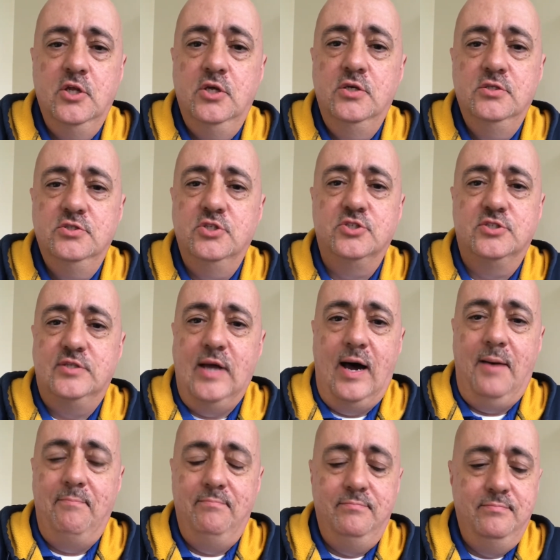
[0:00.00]
Just stop.
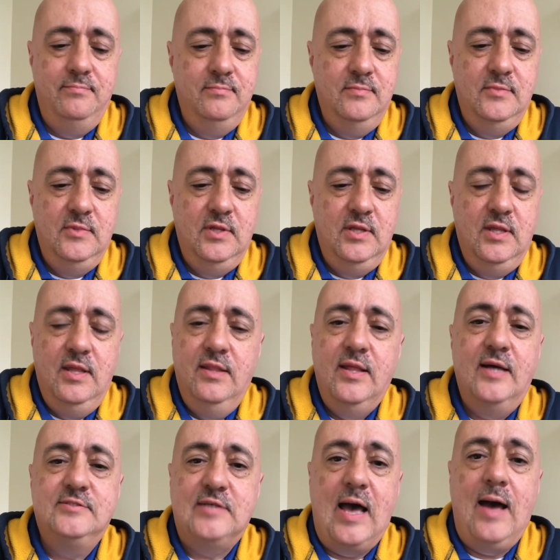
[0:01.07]

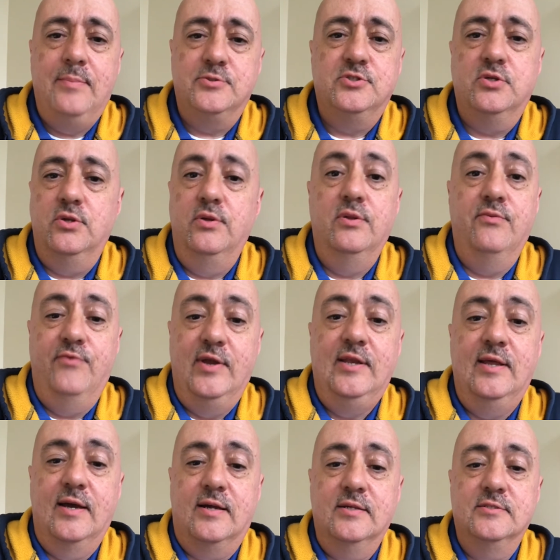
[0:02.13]
That's absolutely
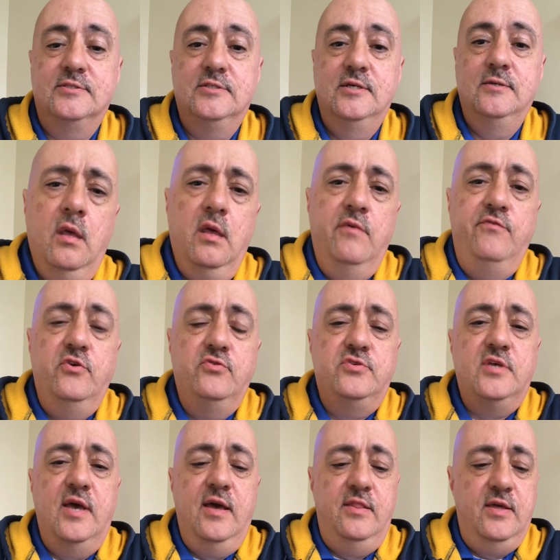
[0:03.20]
ridiculous. If you
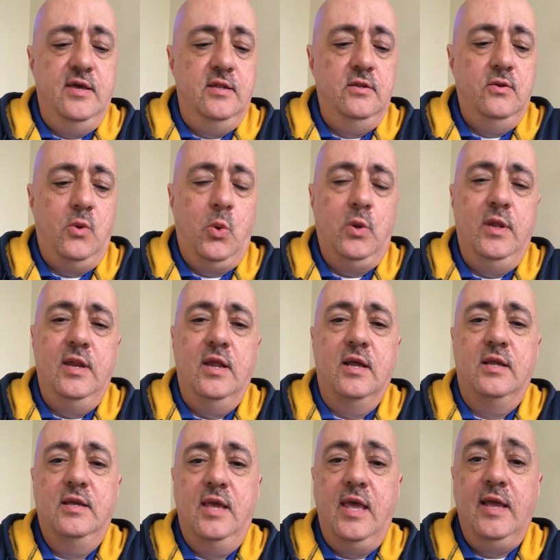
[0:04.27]
say that only the
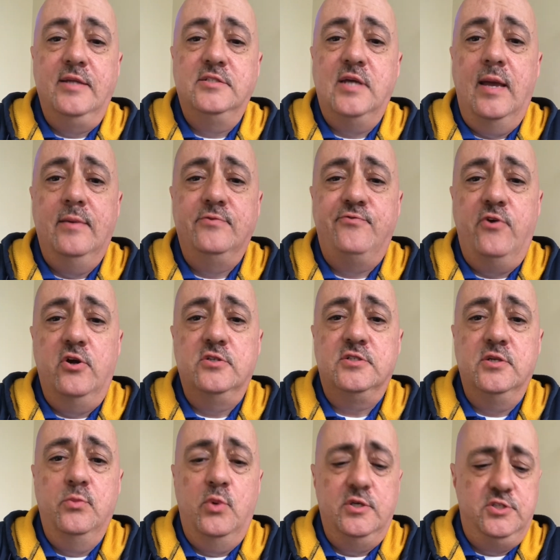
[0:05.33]
King James Version,
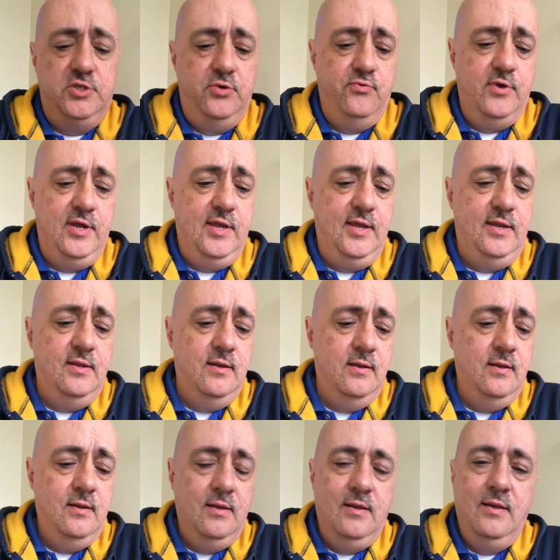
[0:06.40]
what you
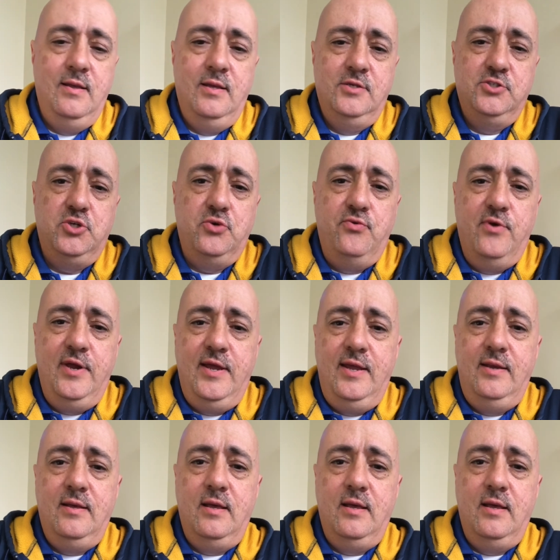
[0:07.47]
should read,